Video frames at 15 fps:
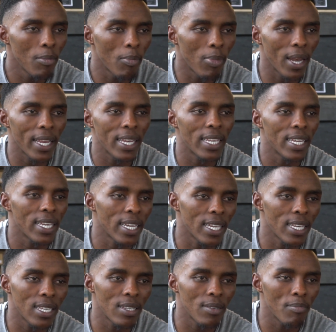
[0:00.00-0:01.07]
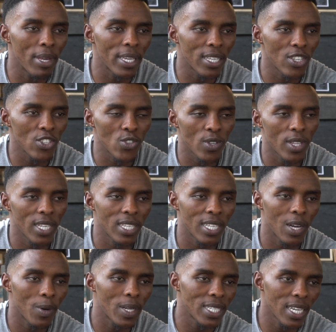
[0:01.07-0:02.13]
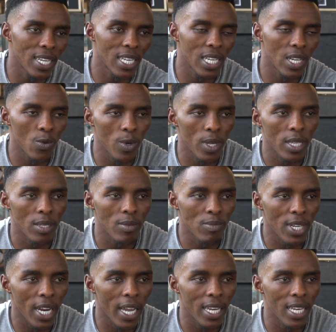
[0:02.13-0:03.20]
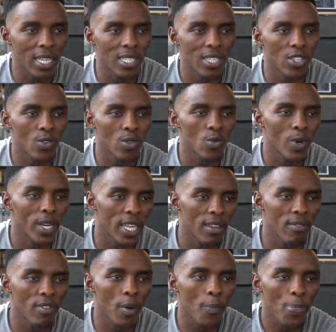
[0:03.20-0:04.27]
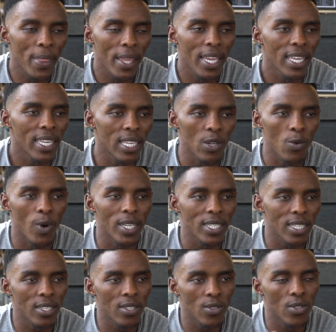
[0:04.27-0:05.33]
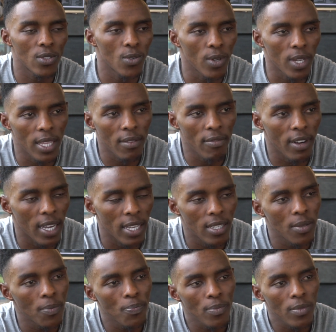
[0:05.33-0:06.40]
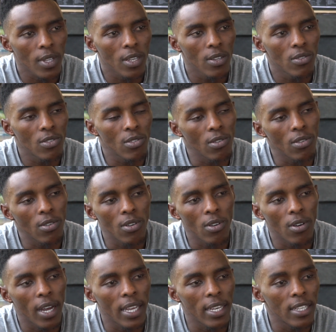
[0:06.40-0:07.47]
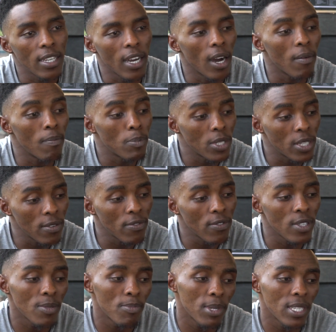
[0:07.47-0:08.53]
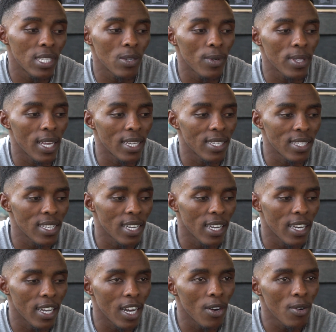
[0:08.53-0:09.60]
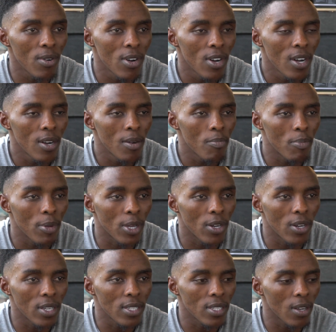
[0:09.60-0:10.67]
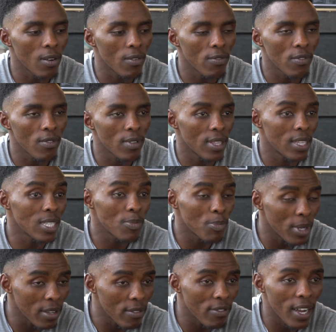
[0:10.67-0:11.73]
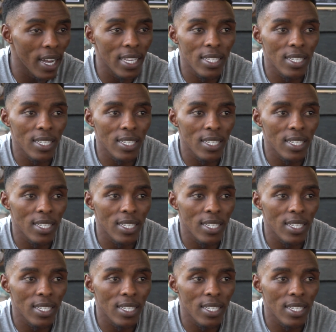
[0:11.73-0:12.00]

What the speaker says: planning and making sure that in our training we try and execute whatever he wants us to do in the fight. So, and our Chief is busy with Azinga now because of this big fight.